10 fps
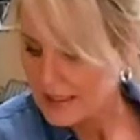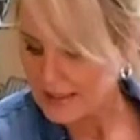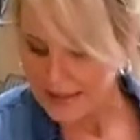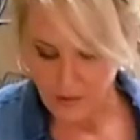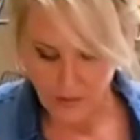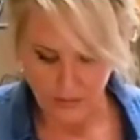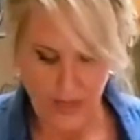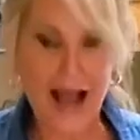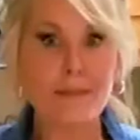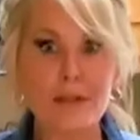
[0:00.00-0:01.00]
Now,
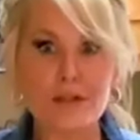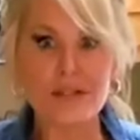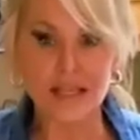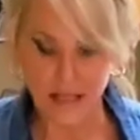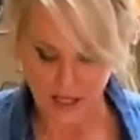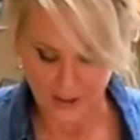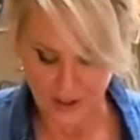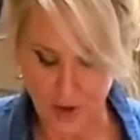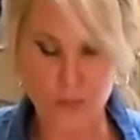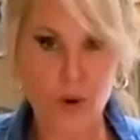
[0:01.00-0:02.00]
I'm using a
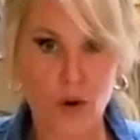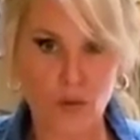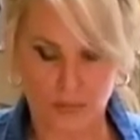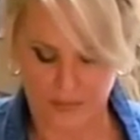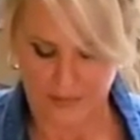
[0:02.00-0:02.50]
dough bowl.